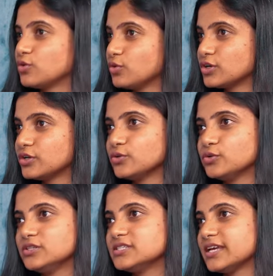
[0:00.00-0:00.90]
code
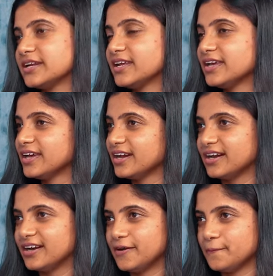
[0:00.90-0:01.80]
tools and
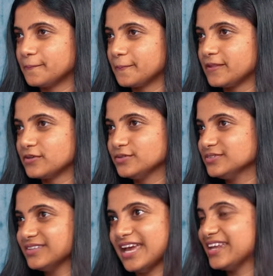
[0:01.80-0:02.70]
um, you know.